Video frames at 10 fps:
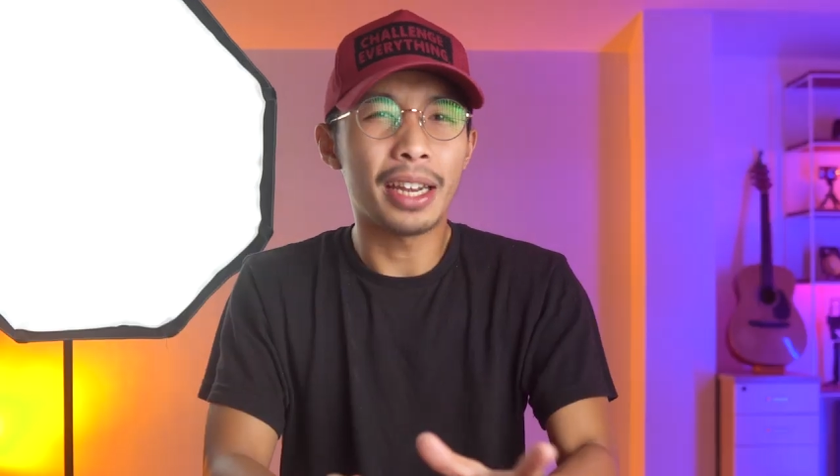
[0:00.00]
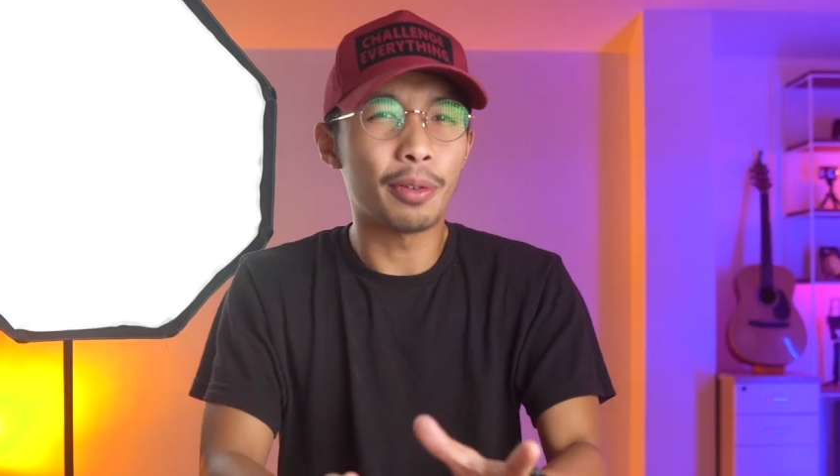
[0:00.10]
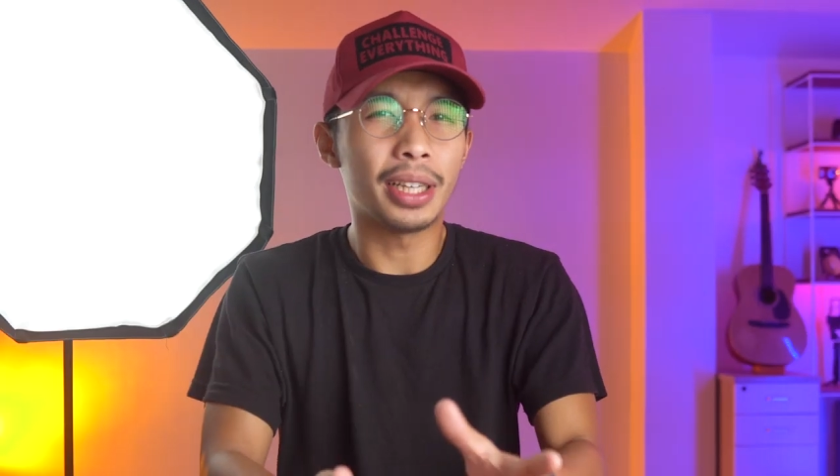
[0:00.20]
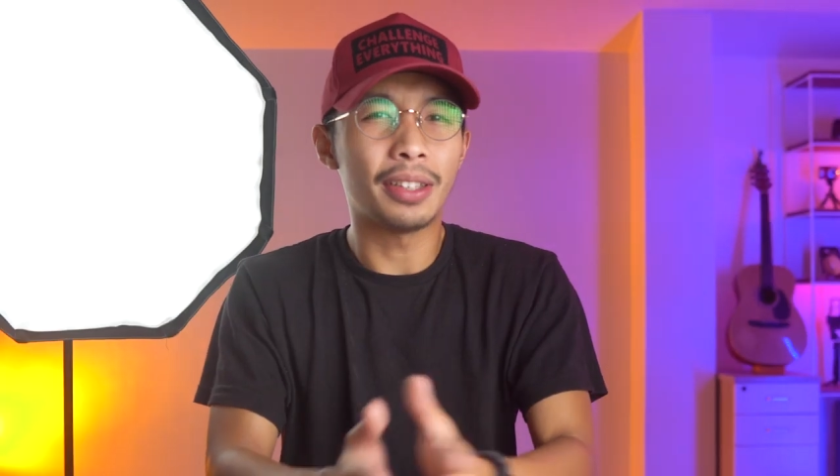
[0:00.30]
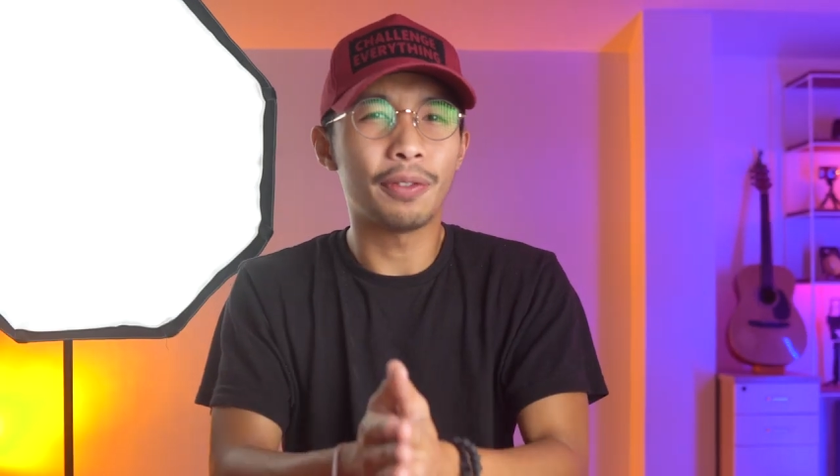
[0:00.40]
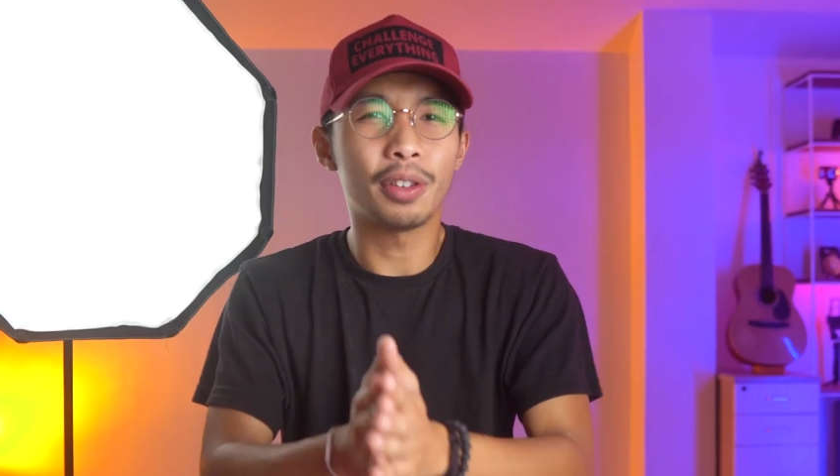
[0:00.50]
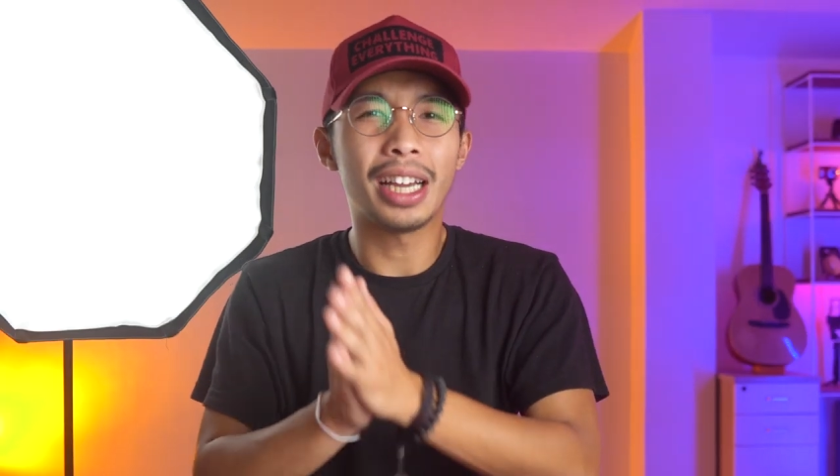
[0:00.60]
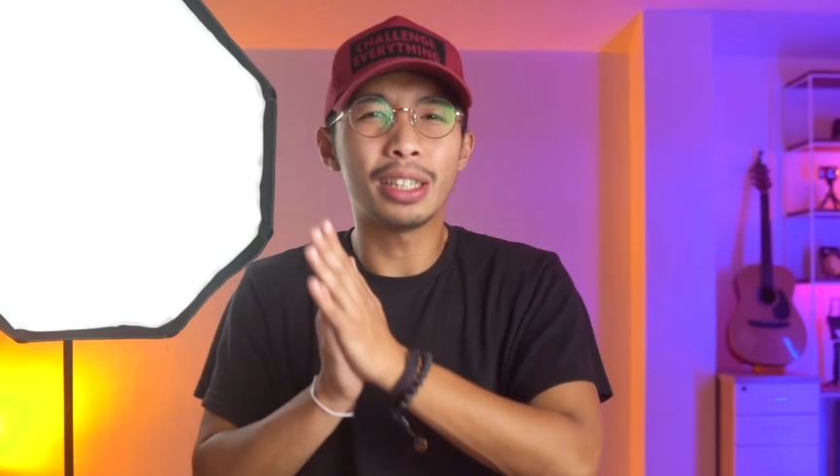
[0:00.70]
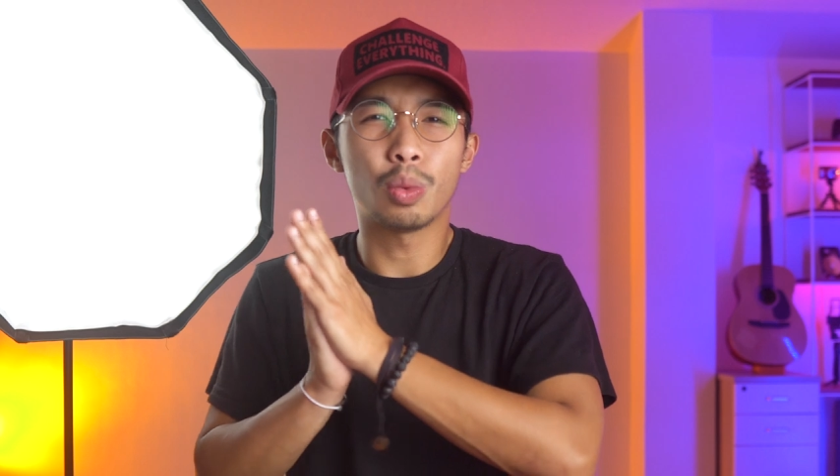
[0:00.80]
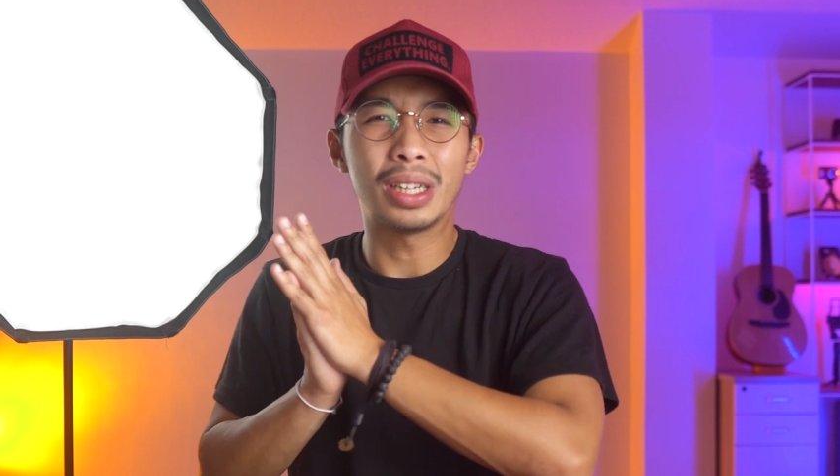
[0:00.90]
Anyways, if you
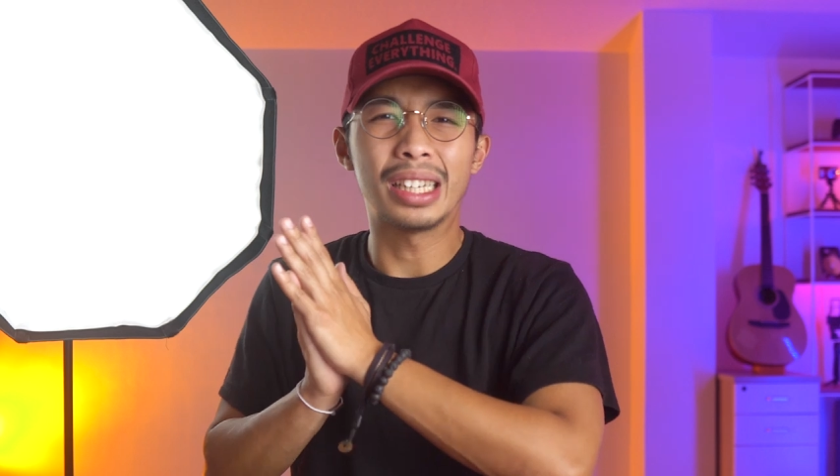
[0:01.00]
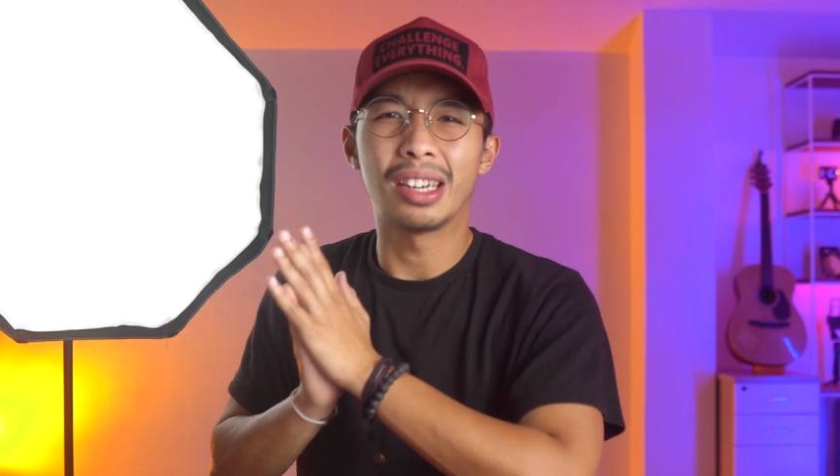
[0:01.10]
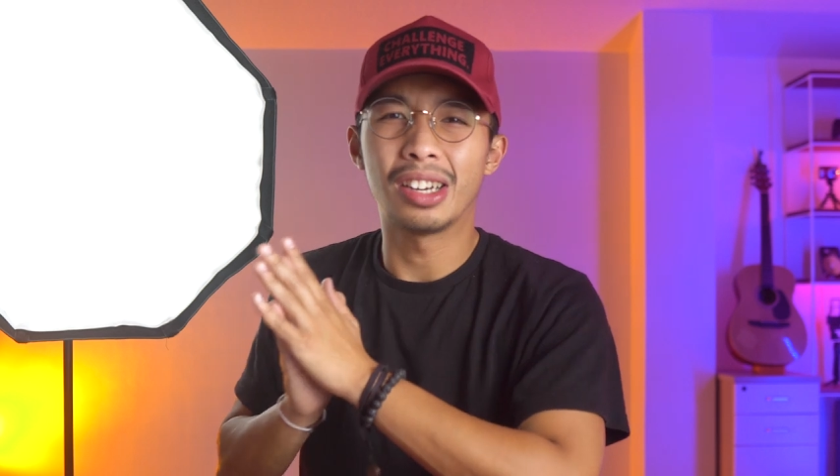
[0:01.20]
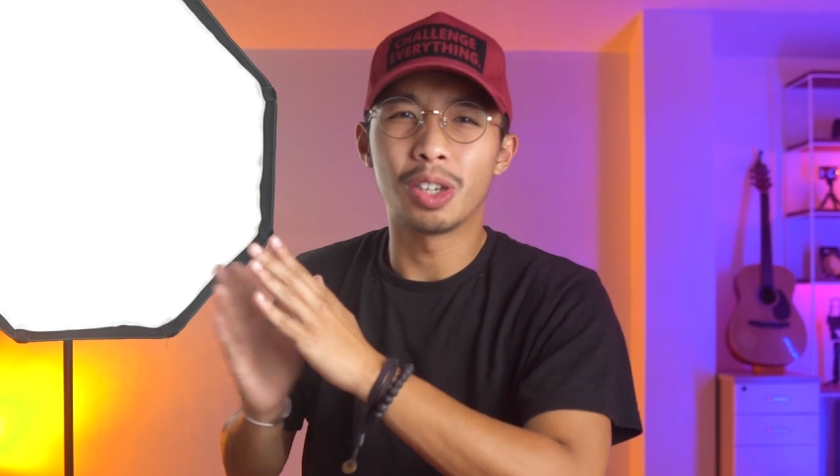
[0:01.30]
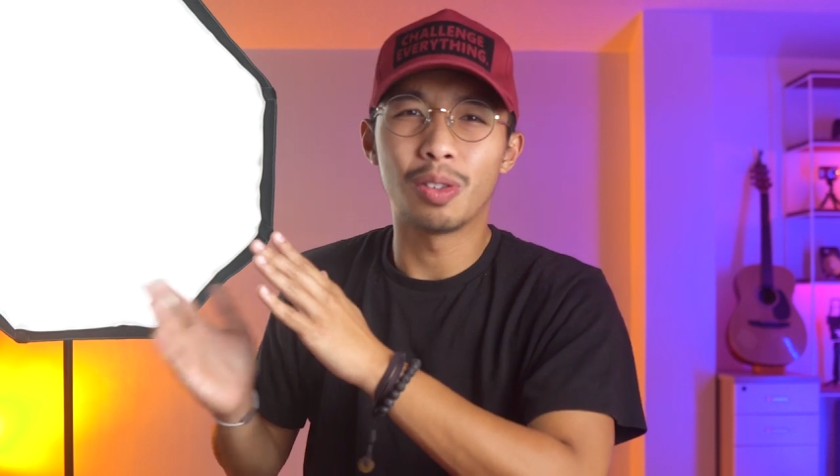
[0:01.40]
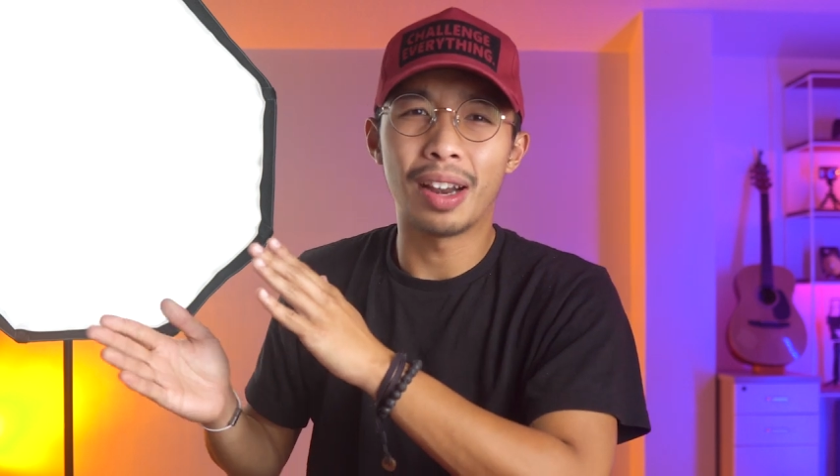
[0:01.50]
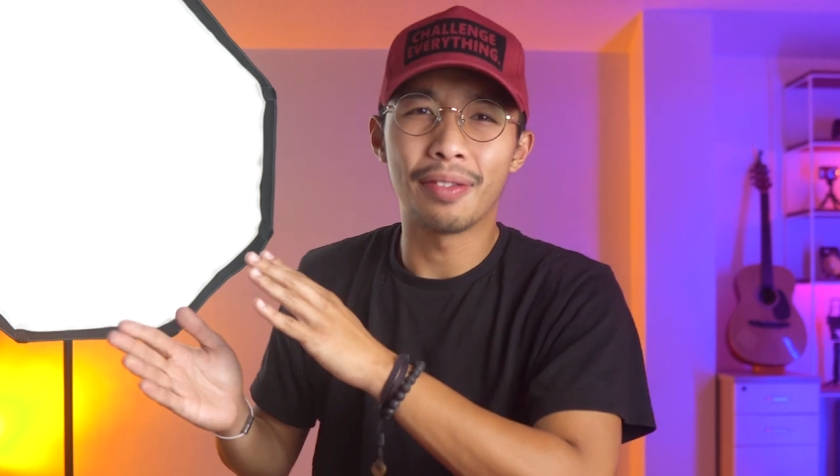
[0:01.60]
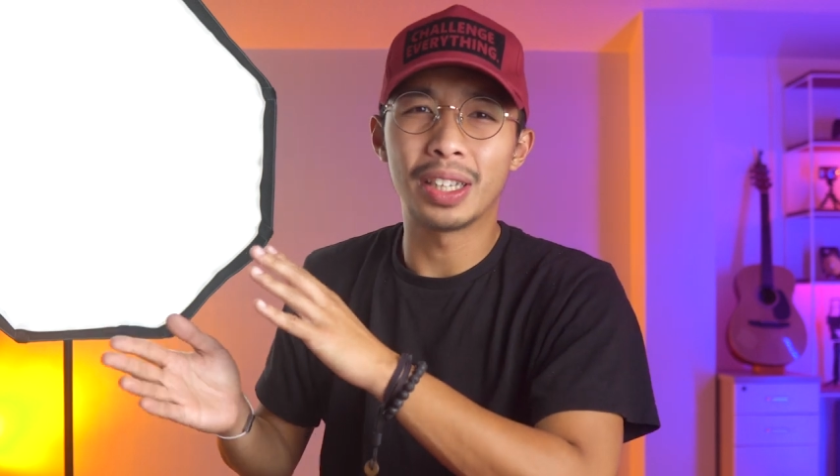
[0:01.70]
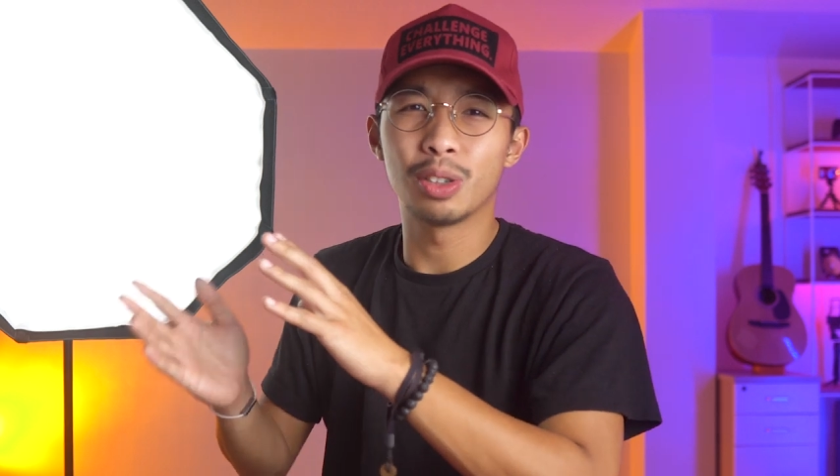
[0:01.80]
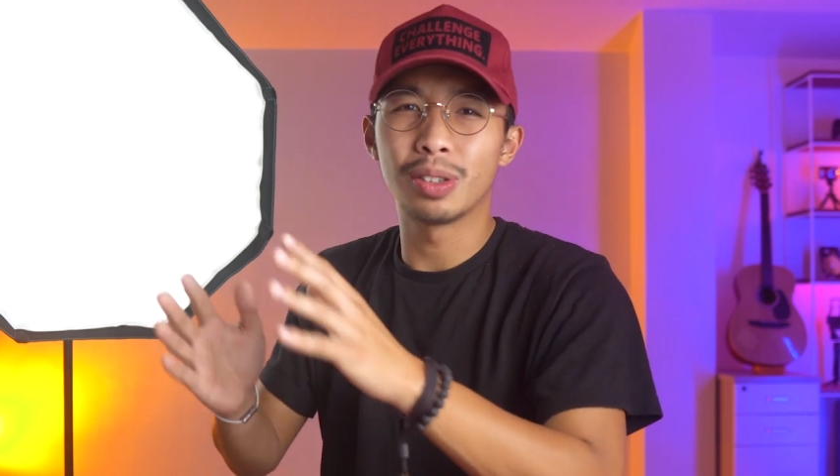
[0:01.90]
guys want to learn Revit,